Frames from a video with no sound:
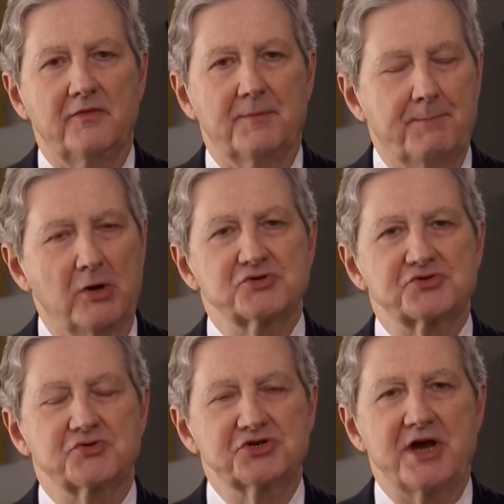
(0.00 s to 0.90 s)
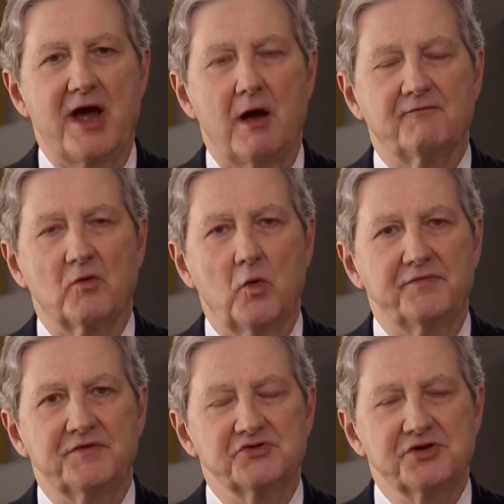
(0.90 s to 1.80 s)
The poster child for
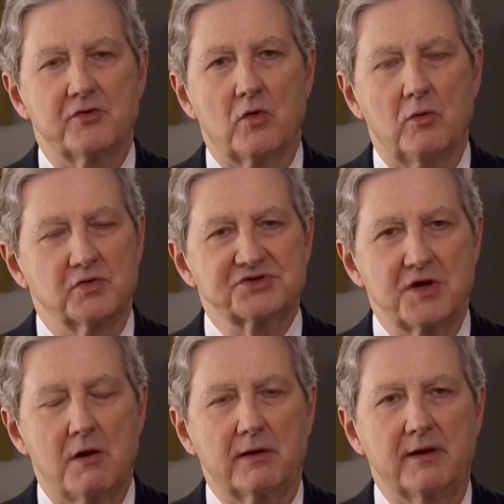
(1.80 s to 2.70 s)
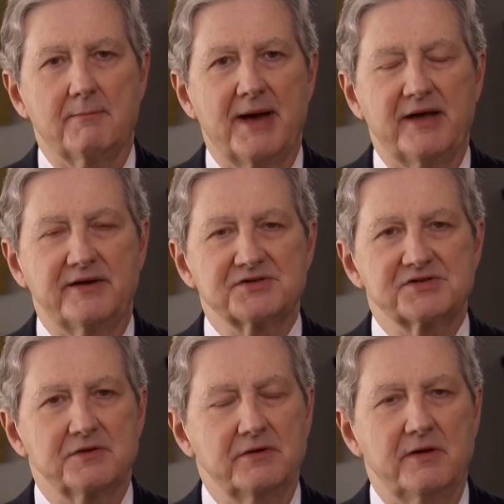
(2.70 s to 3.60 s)
what the general was talking about
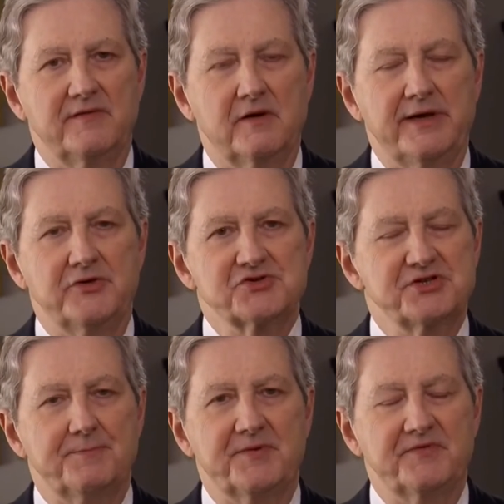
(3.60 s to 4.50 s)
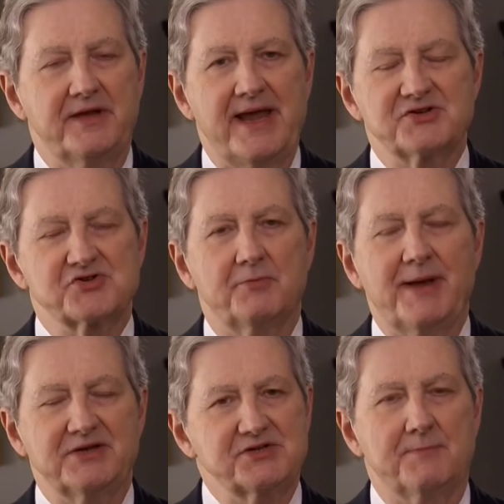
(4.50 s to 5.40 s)
is the leadership at the National
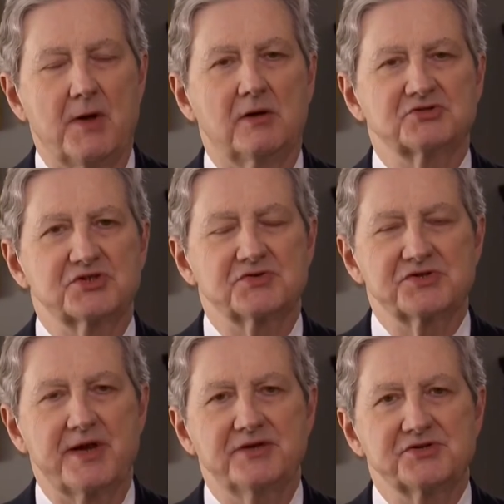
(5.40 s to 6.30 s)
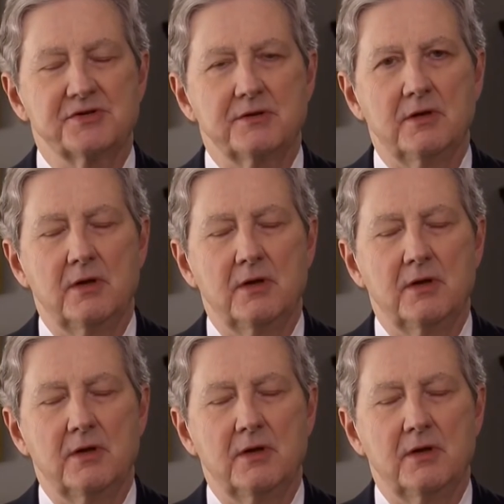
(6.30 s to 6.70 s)
Basketball Association.